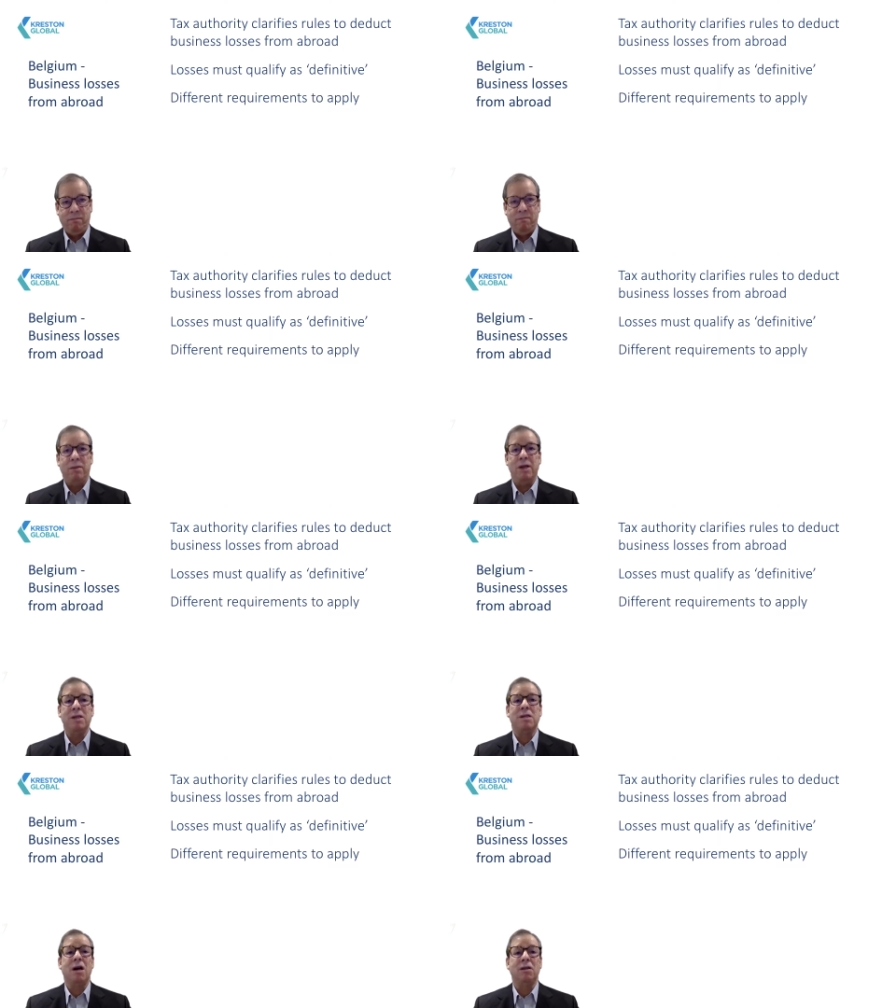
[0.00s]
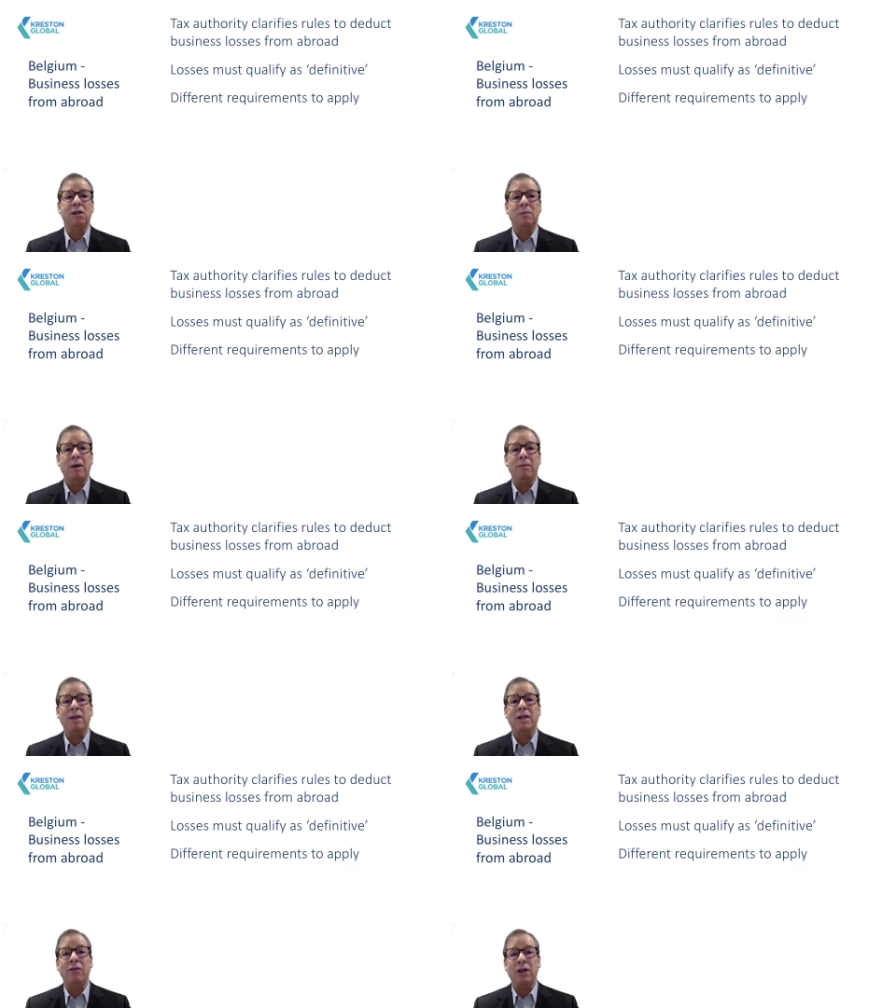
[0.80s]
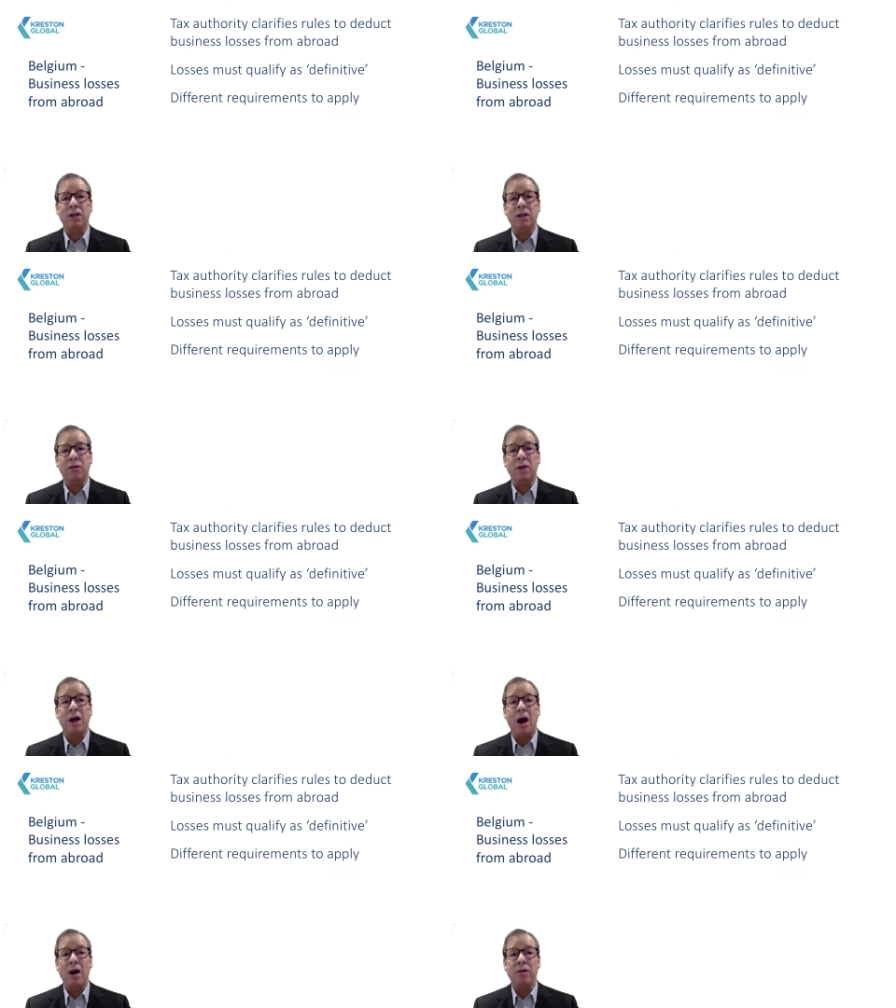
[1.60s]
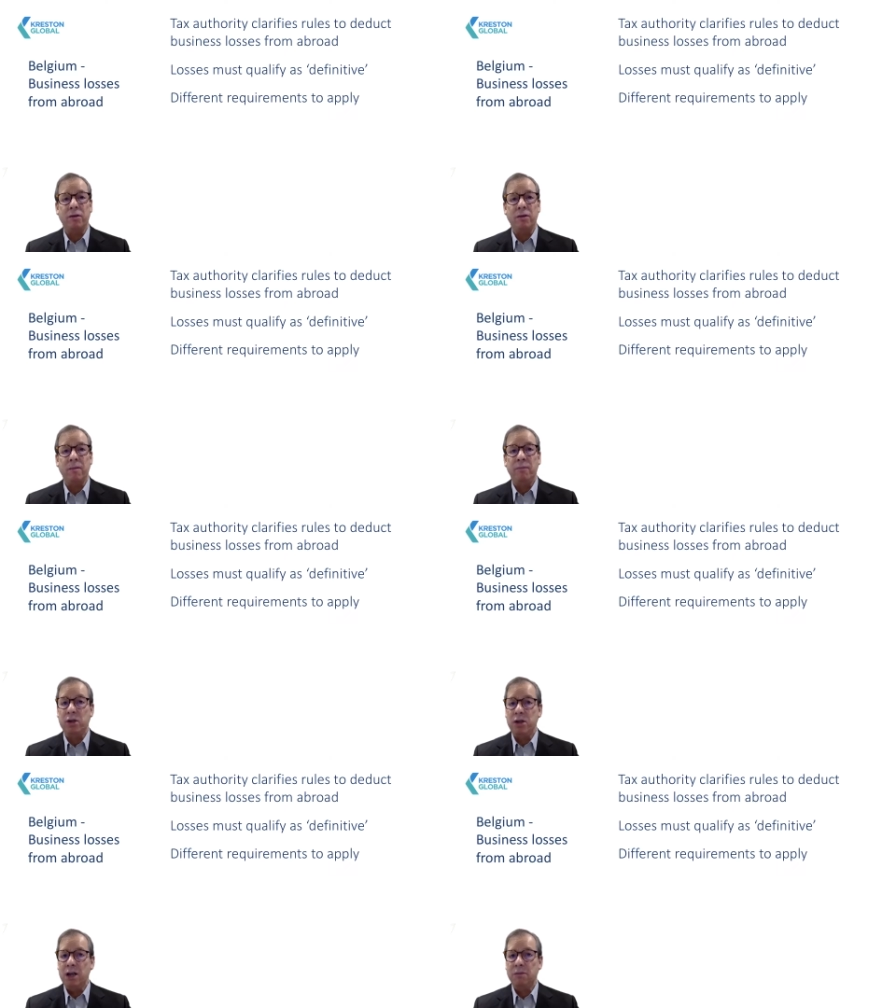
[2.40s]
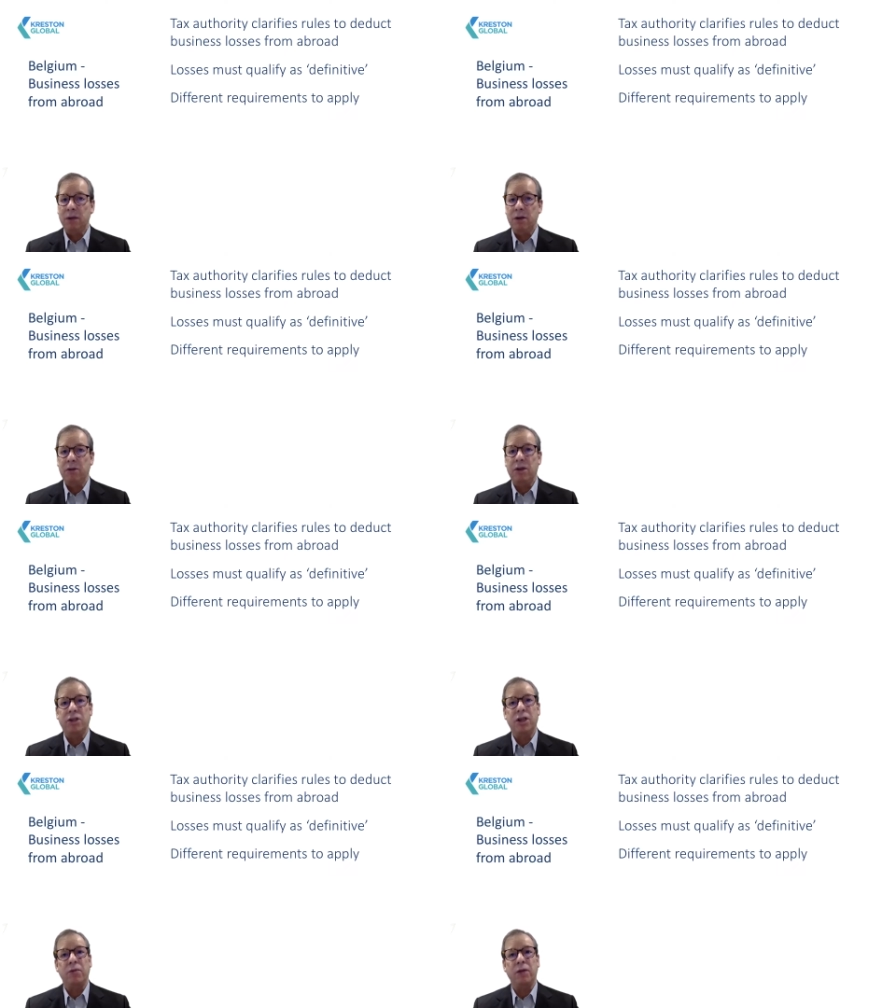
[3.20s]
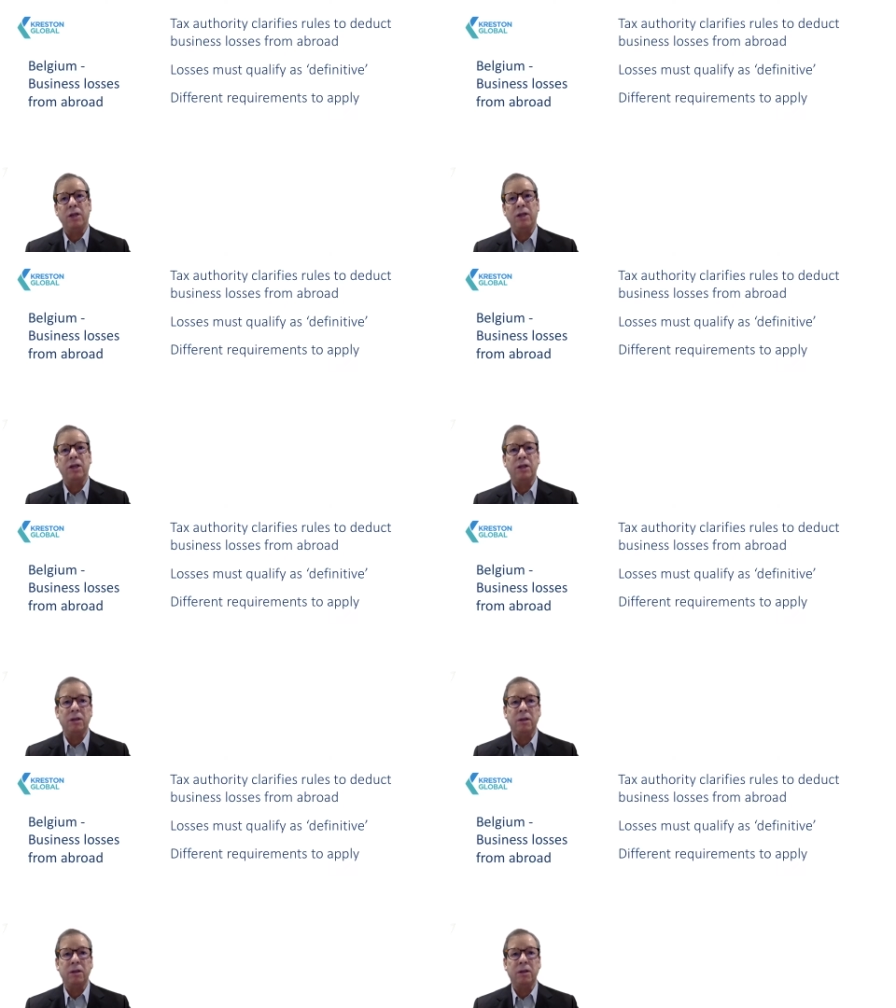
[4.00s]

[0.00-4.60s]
Business losses may be definitive when either the taxpayer that generated it